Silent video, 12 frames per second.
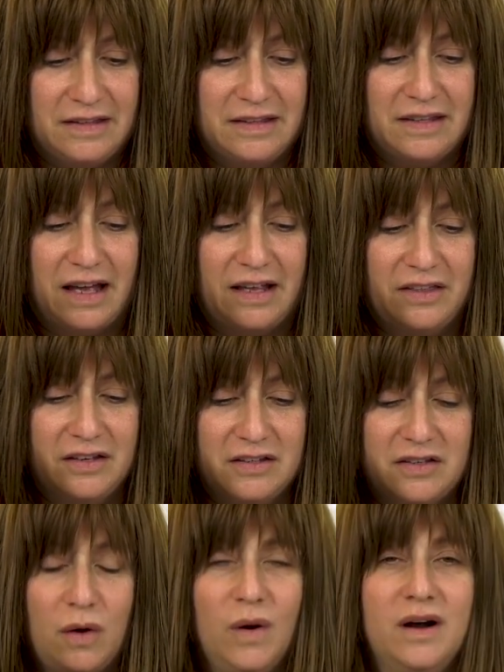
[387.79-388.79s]
That the
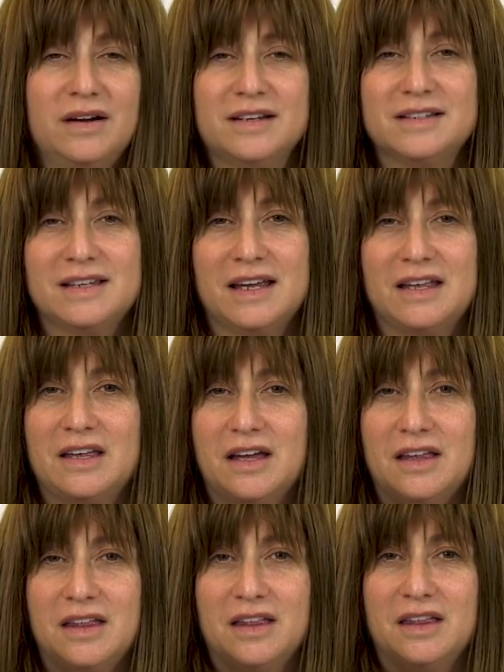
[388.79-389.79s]
Zohar is like
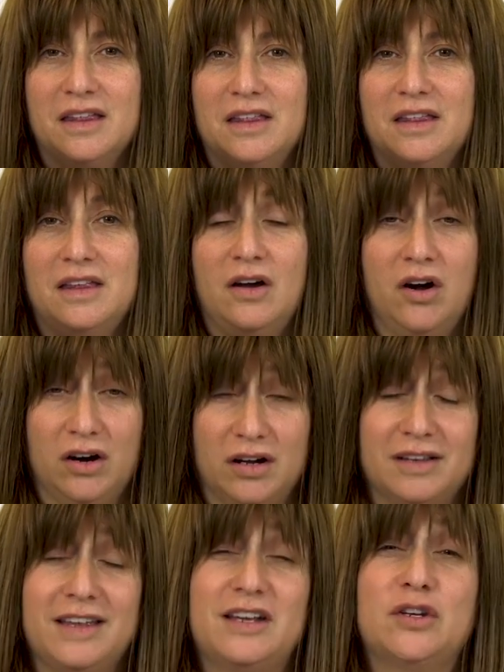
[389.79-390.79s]
the
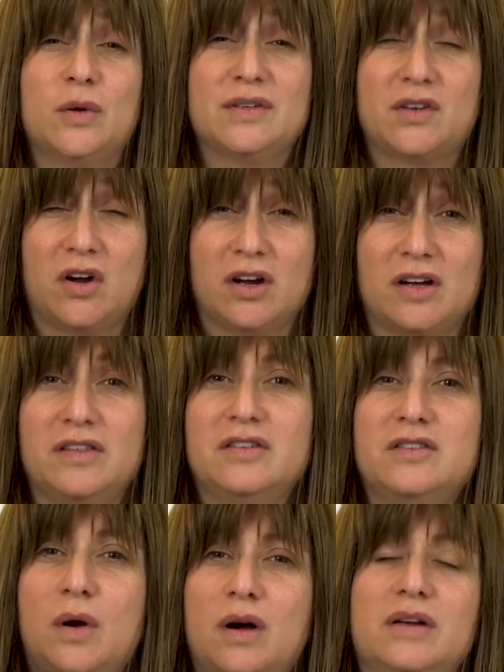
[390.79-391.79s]
ark, like Noah's ark. The
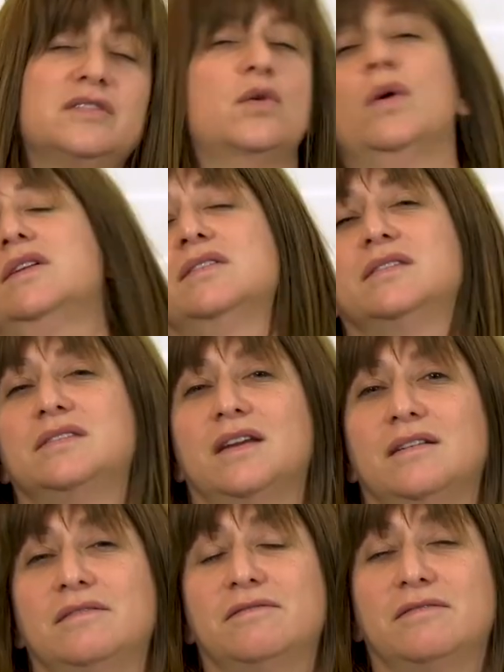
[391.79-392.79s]
Zohar is going to
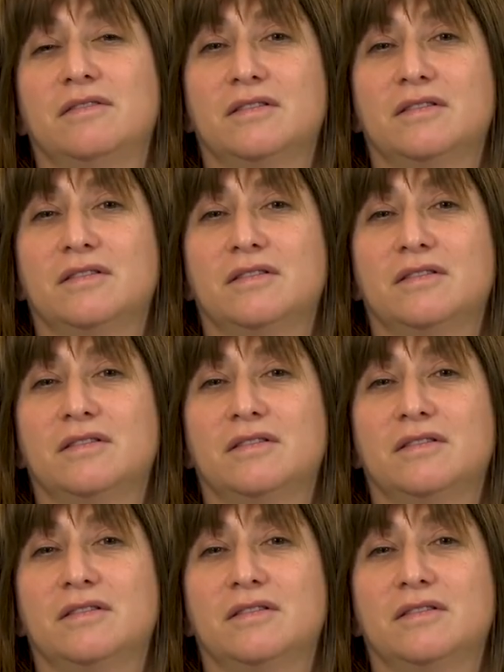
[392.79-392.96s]
save